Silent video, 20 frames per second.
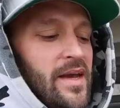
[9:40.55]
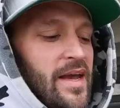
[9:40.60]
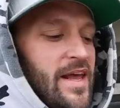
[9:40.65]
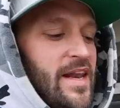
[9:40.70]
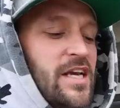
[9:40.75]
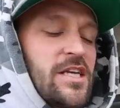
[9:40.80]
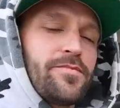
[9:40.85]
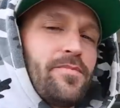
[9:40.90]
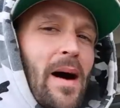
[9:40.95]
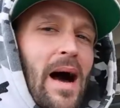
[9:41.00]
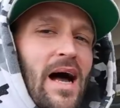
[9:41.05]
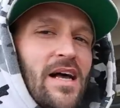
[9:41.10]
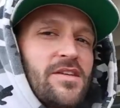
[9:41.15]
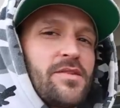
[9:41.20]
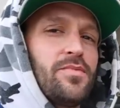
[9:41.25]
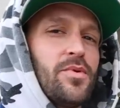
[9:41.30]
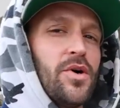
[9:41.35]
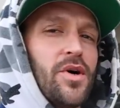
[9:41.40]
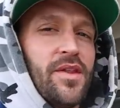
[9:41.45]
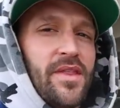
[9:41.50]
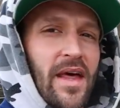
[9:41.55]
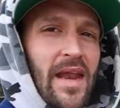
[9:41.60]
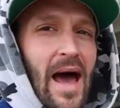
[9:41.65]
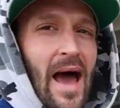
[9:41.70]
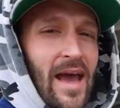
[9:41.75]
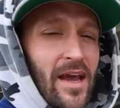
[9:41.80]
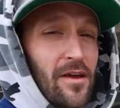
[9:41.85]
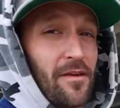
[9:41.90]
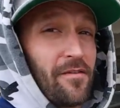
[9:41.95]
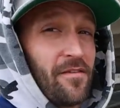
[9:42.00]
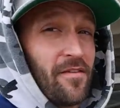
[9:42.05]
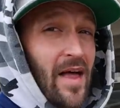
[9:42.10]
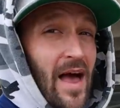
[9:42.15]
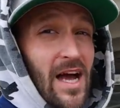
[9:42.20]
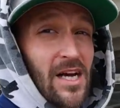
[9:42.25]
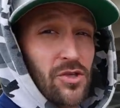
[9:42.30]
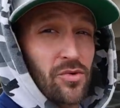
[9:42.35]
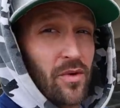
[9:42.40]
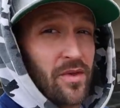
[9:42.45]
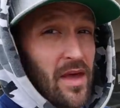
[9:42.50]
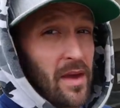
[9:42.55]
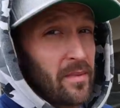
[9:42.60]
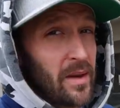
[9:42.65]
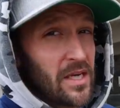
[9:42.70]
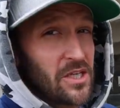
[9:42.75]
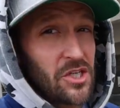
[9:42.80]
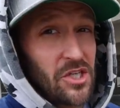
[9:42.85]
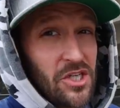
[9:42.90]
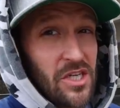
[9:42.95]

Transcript: it is possible that I could flash with M H